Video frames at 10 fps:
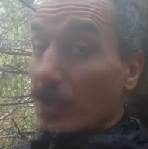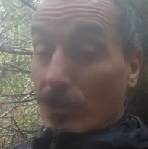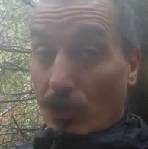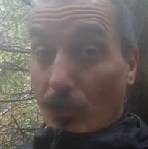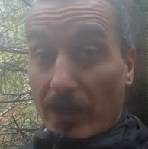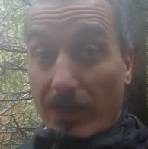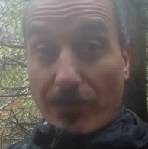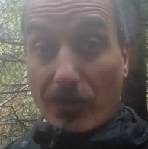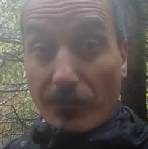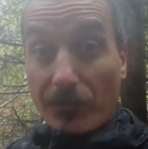So whenever
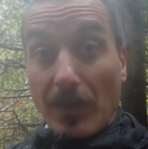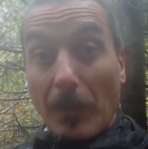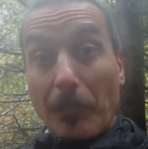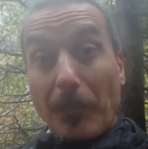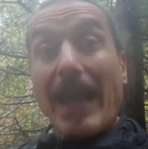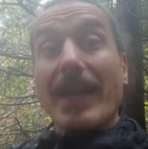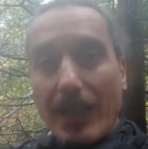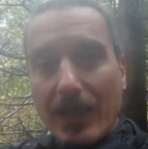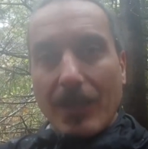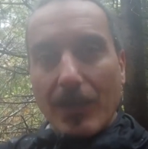you feel
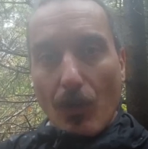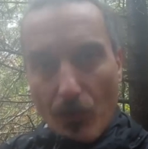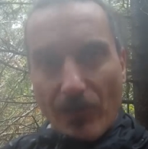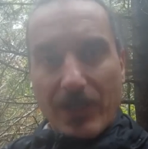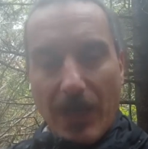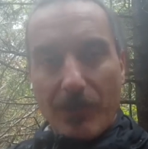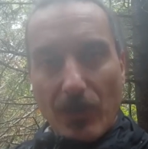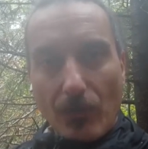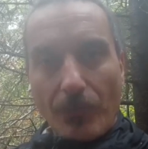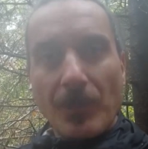panic overcoming
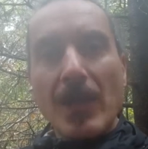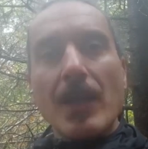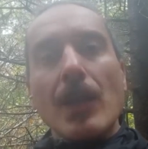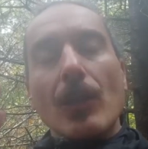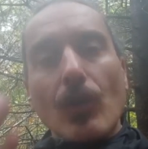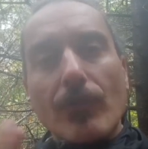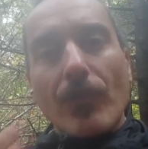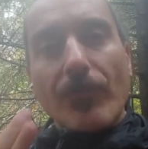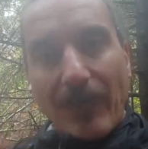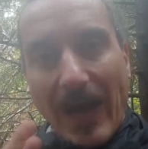you, look
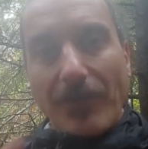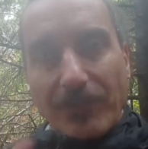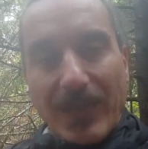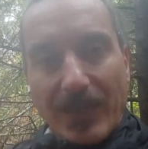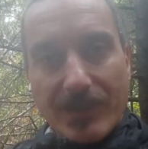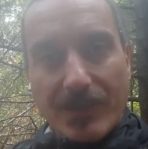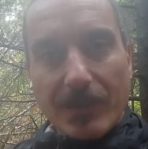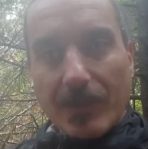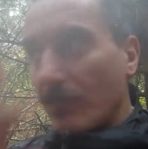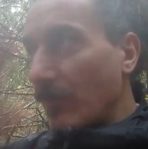for five things
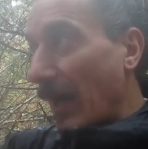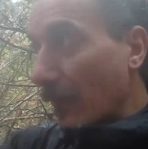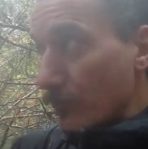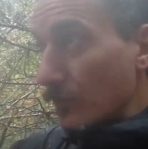around you